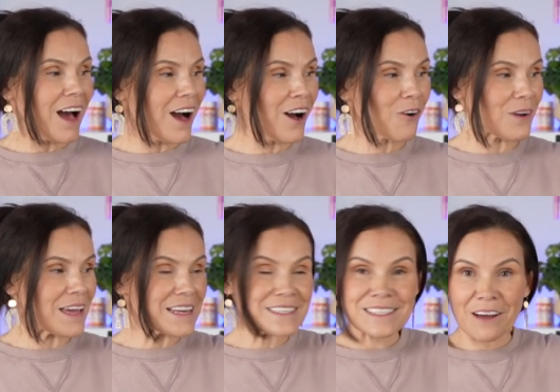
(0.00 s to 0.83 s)
Oh,
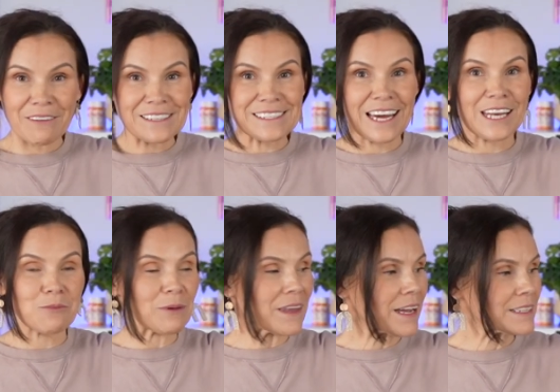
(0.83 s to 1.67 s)
it is so exciting.
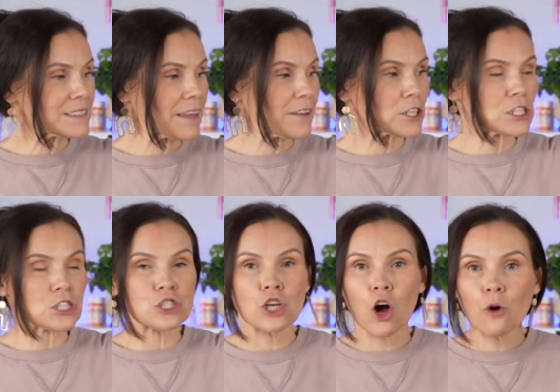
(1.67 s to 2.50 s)
But like I said, there is
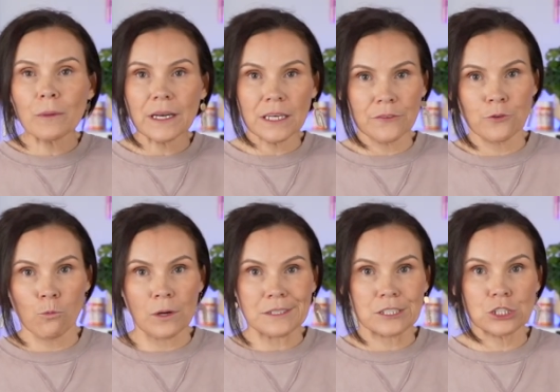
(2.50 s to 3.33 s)
so many different
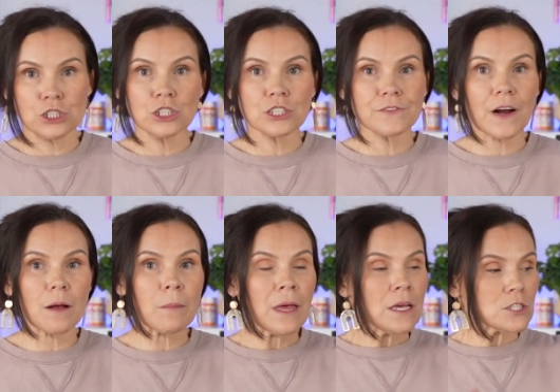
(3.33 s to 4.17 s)
ones to choose
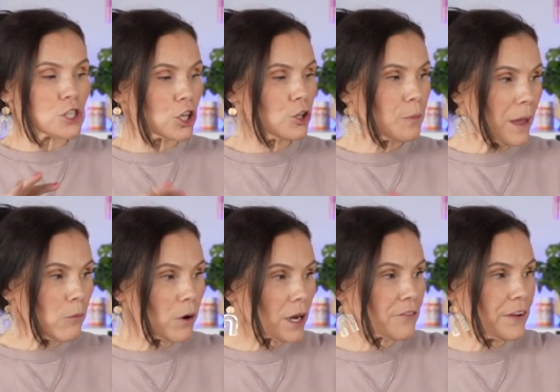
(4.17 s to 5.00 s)
from. So you may
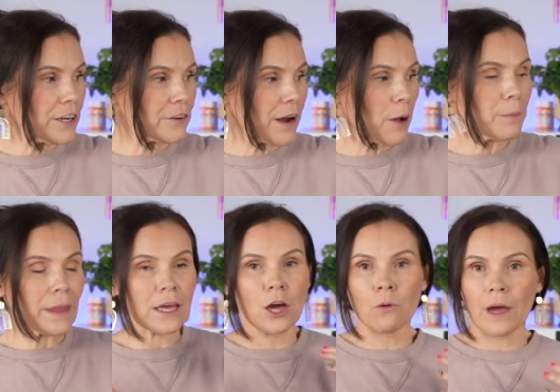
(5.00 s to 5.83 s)
want to figure out and be
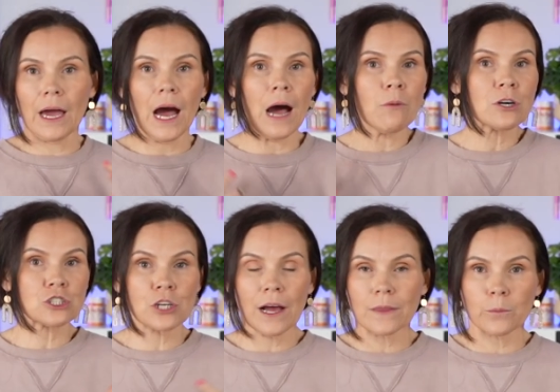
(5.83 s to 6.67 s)
like, okay, I want to
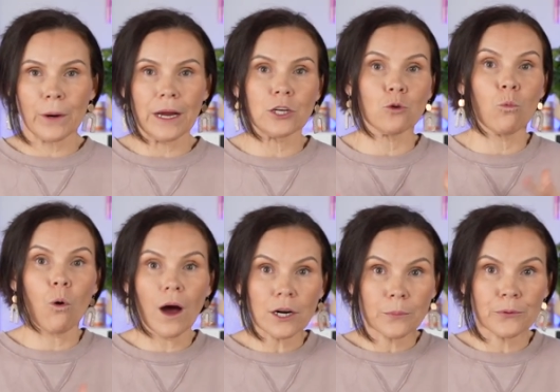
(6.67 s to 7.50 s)
try out the brand new
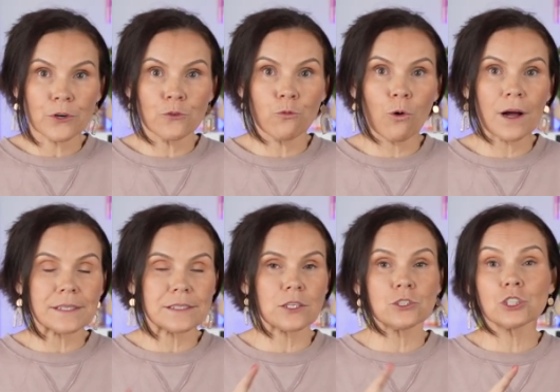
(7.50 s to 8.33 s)
waterproof
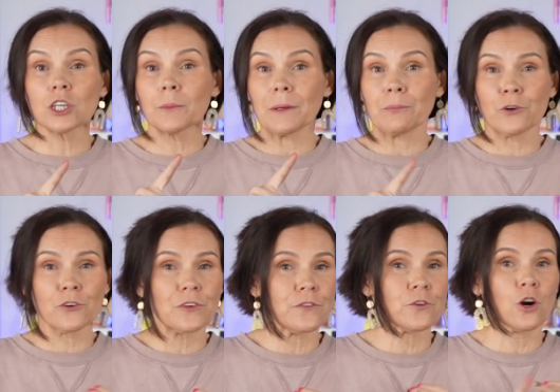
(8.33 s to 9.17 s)
ones. Those are going to be
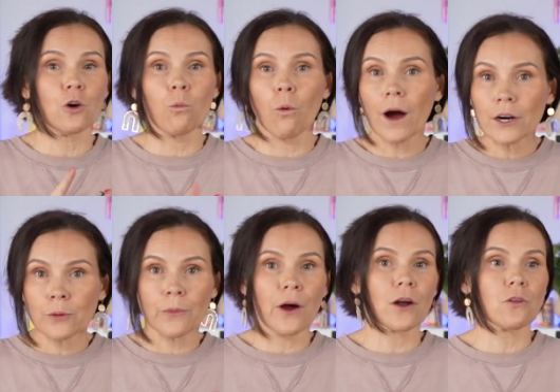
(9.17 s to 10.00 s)
perfect for our water
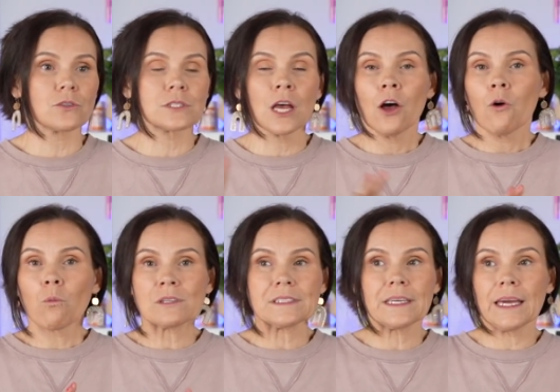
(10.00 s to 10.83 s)
bottles.
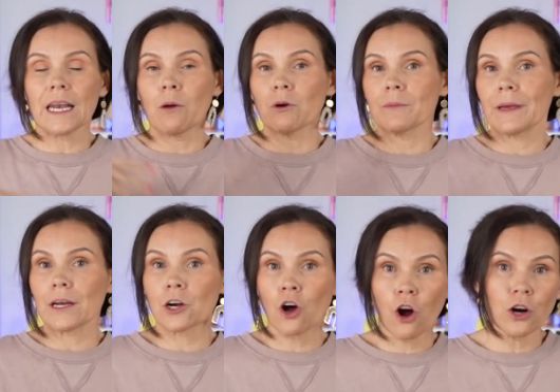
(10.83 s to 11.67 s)
Once again, I want to make a
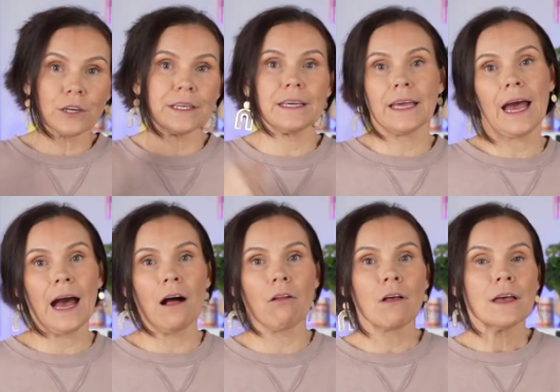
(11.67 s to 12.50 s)
car
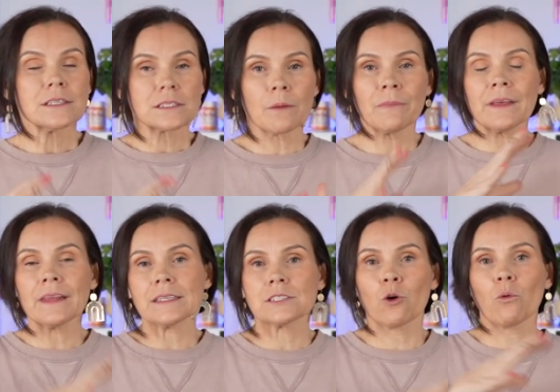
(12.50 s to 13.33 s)
decal, something
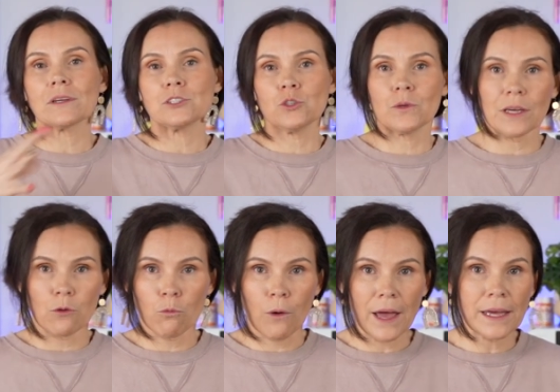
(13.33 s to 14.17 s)
that's going to get
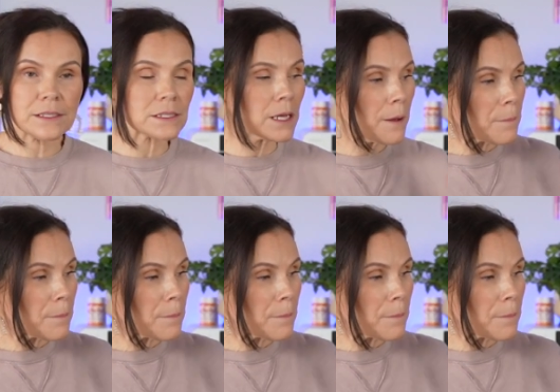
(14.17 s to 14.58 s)
wet.